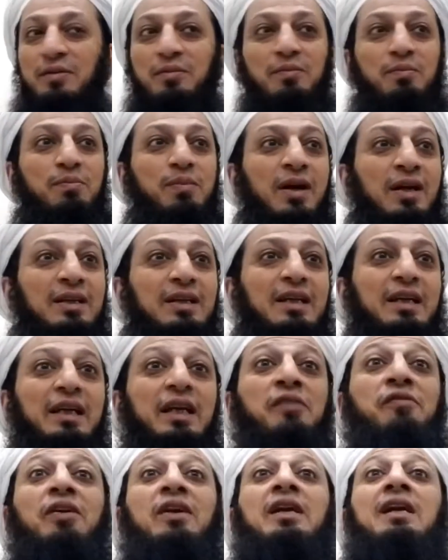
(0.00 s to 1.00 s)
But
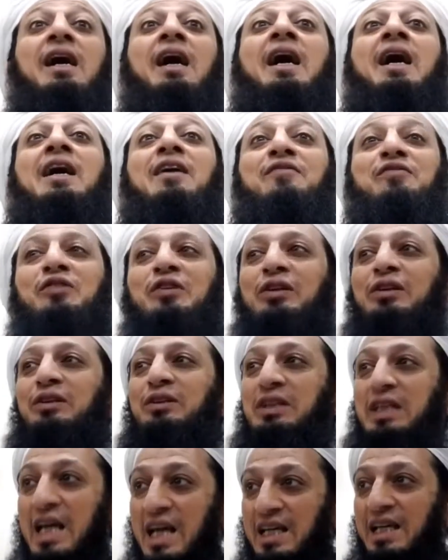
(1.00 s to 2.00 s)
even
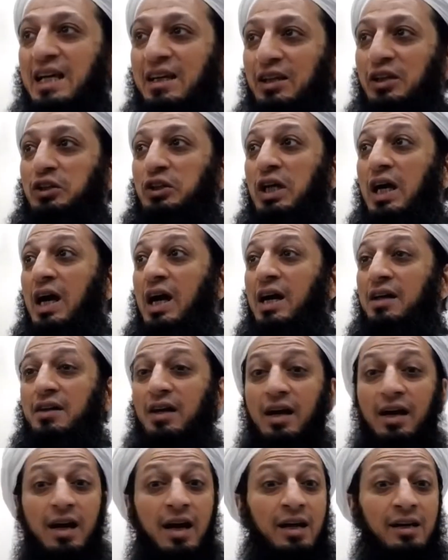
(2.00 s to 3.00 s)
after taking the
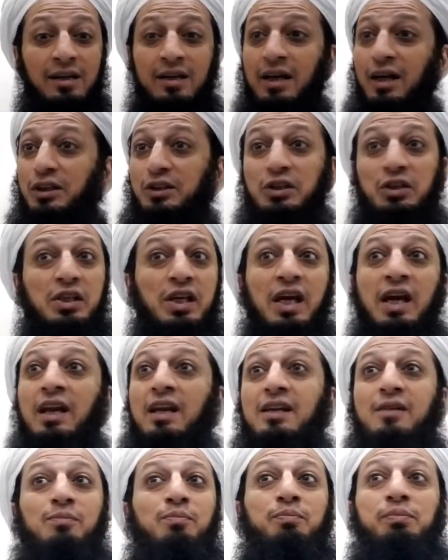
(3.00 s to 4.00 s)
Shahada, and he's
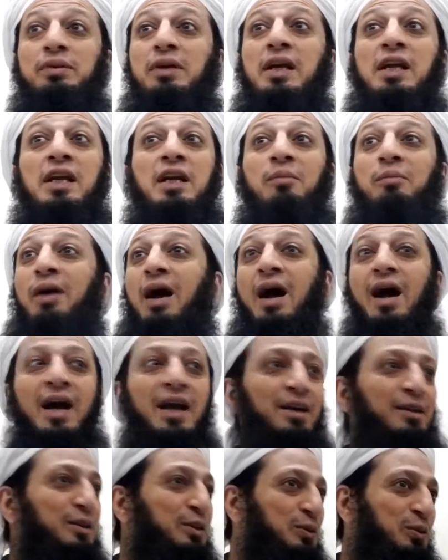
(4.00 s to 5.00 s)
seen praying
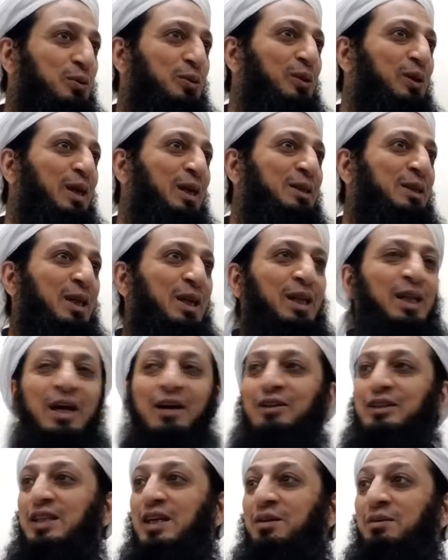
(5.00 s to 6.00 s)
behind Rasulullah
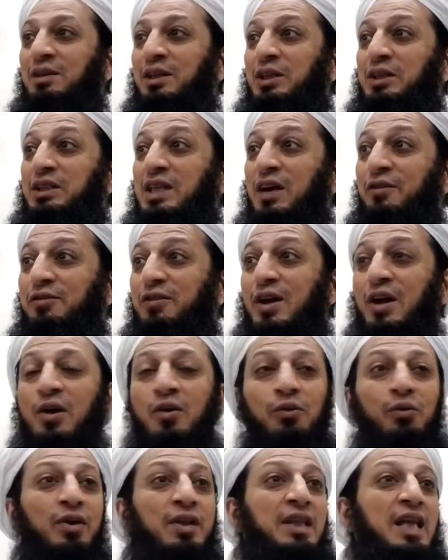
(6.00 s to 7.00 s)
sallallahu alaihi wasallam in the Saf,
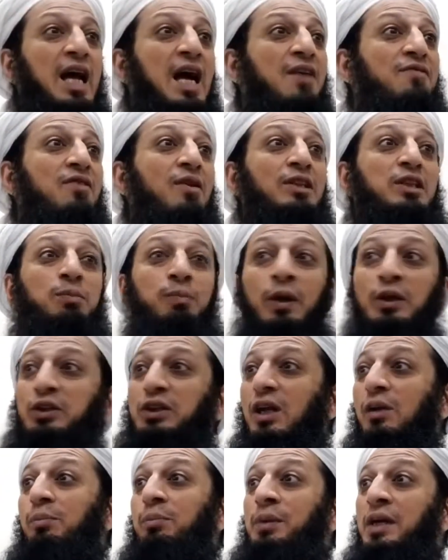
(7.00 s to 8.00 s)
when they have a
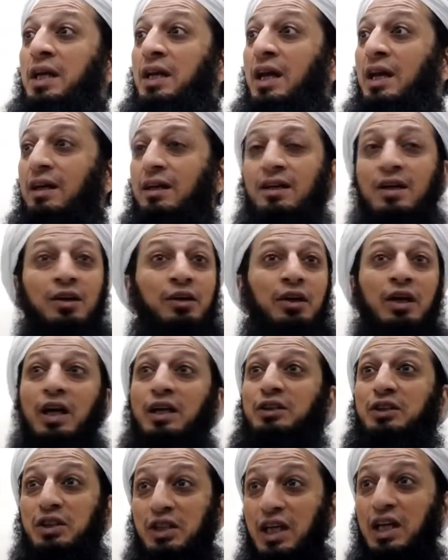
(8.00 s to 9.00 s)
special meeting,
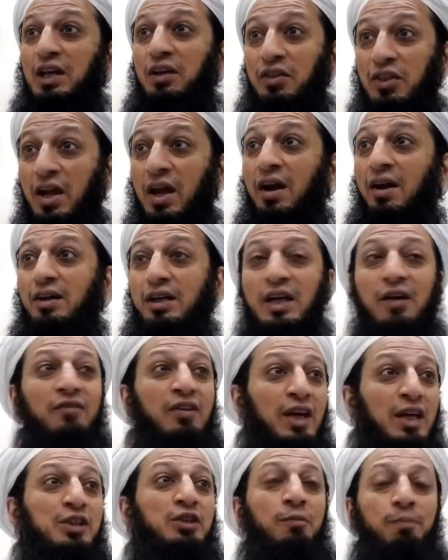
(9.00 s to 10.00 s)
he's sitting there
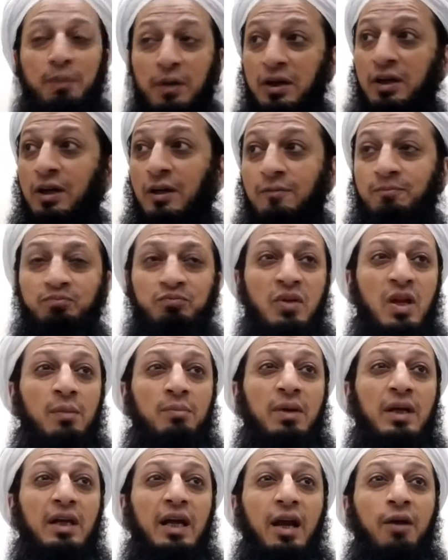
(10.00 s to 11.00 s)
giving his opinion.
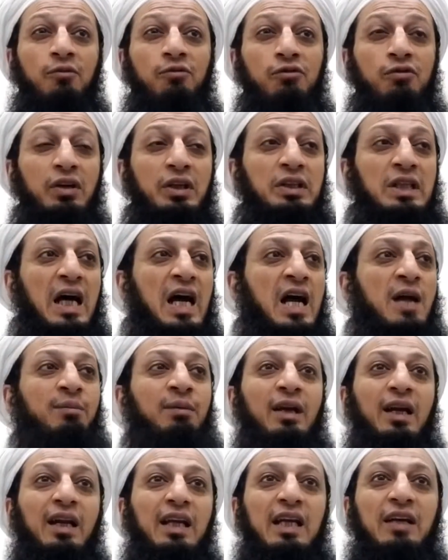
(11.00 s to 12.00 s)
But every time
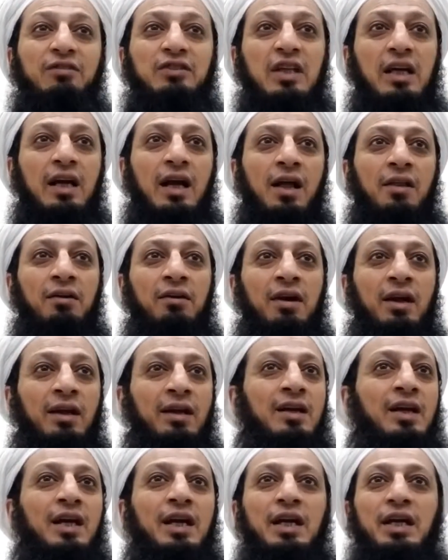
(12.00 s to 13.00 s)
he leaves the gathering,
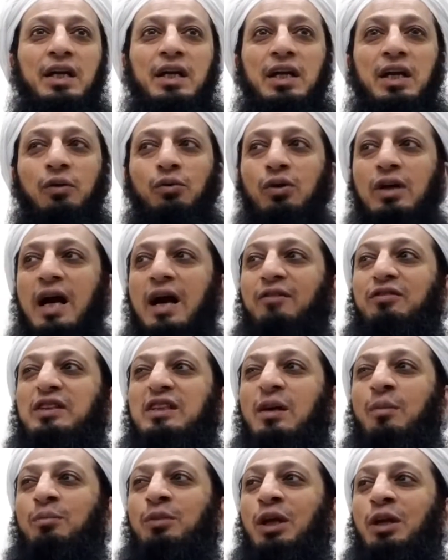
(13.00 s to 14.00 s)
he would have
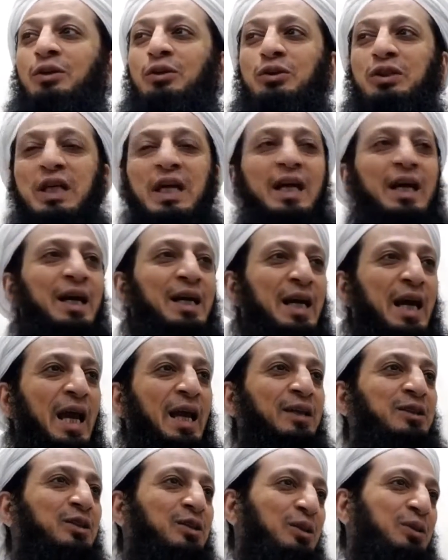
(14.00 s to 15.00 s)
something to say
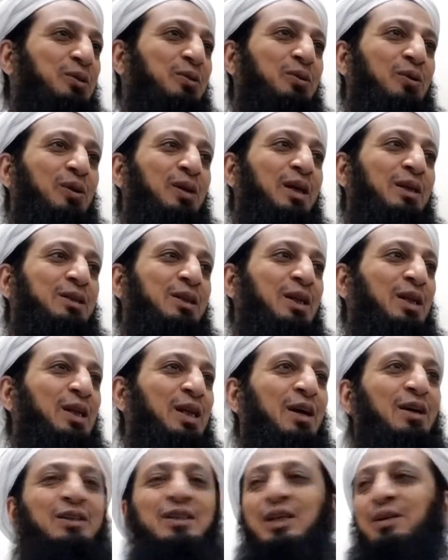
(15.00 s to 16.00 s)
against Rasulullah
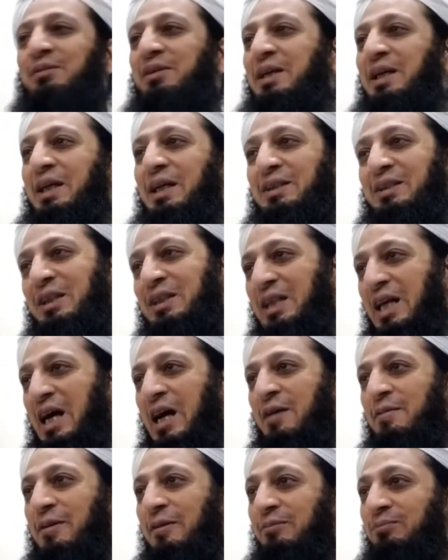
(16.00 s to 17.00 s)
sallallahu alaihi wasallam and against the
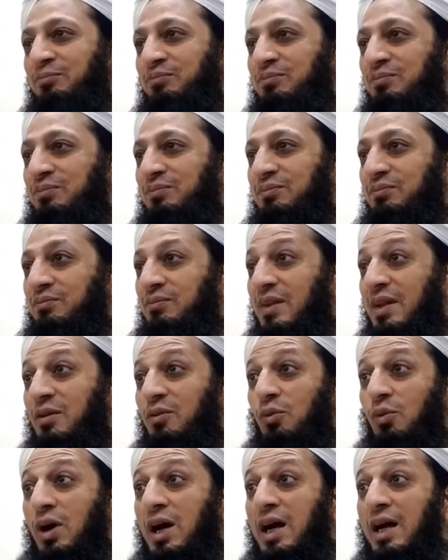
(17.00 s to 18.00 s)
Sahaba.
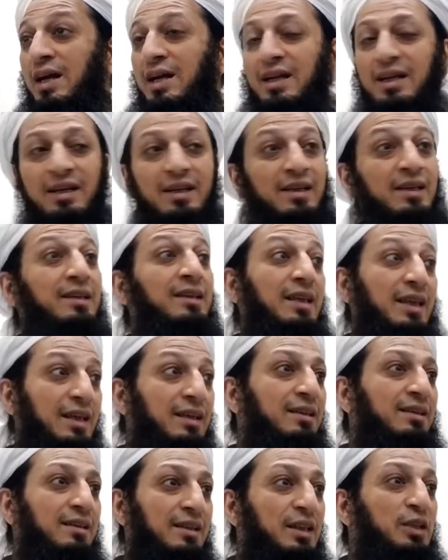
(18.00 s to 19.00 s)
Why?
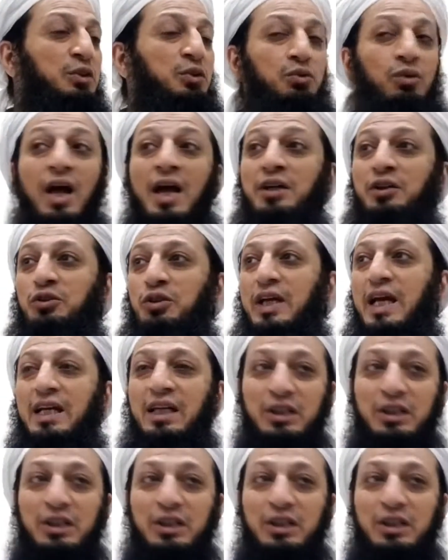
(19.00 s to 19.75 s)
He's trying to get